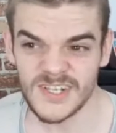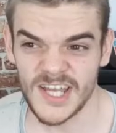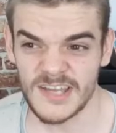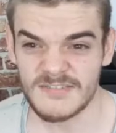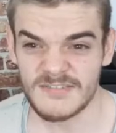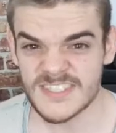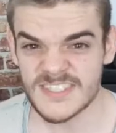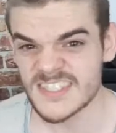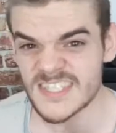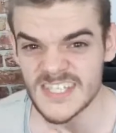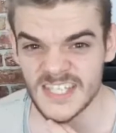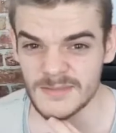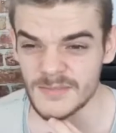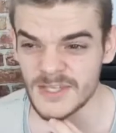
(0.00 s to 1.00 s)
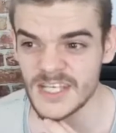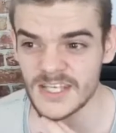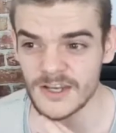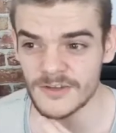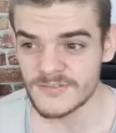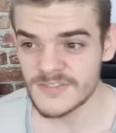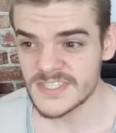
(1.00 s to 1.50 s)
I haven't seen him in it.
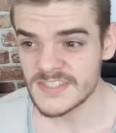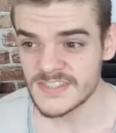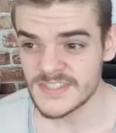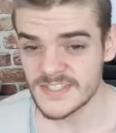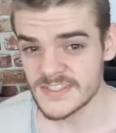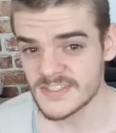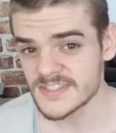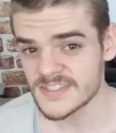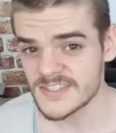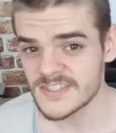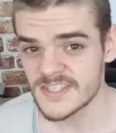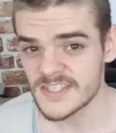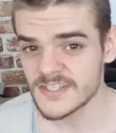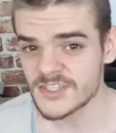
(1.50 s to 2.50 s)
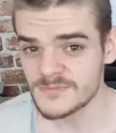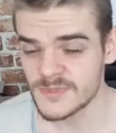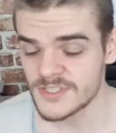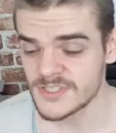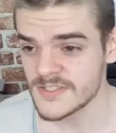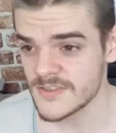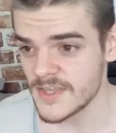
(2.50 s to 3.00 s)
I've seen Sinister Six,
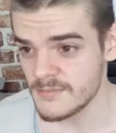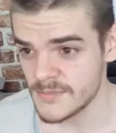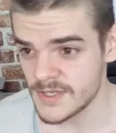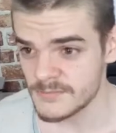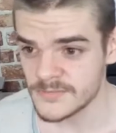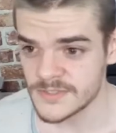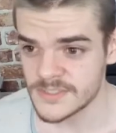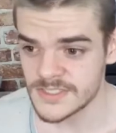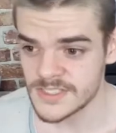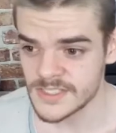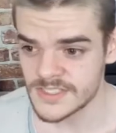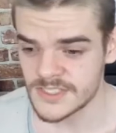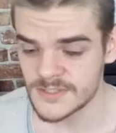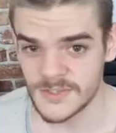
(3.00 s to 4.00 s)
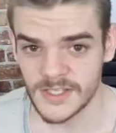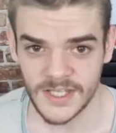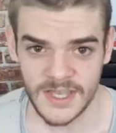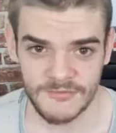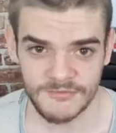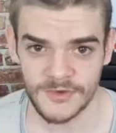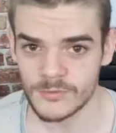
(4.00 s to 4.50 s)
most of them members in it, so we're going
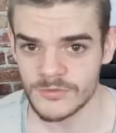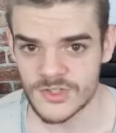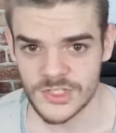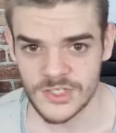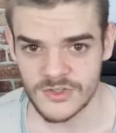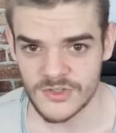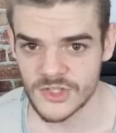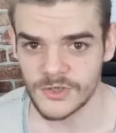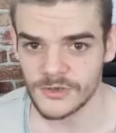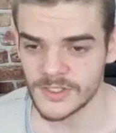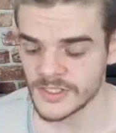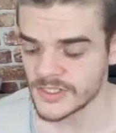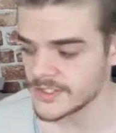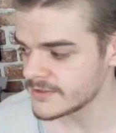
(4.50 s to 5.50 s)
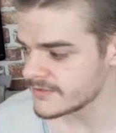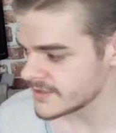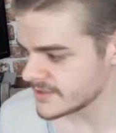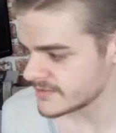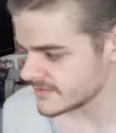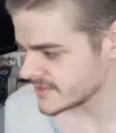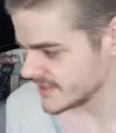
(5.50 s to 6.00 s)
to get Vulture, Shocker,
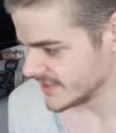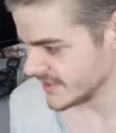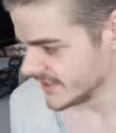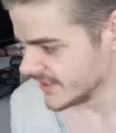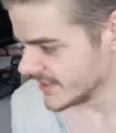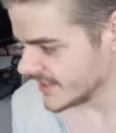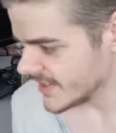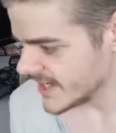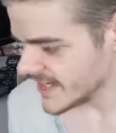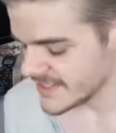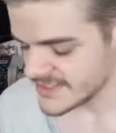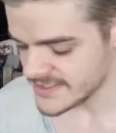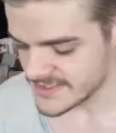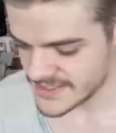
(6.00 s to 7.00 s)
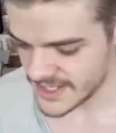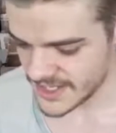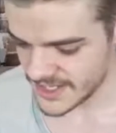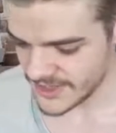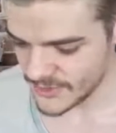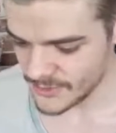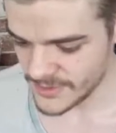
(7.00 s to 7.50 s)
and
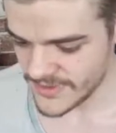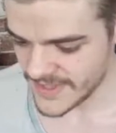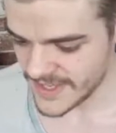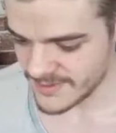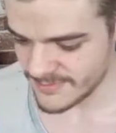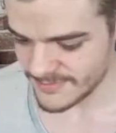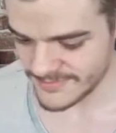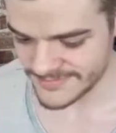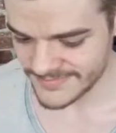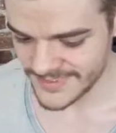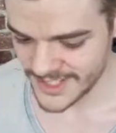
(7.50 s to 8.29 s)
all of them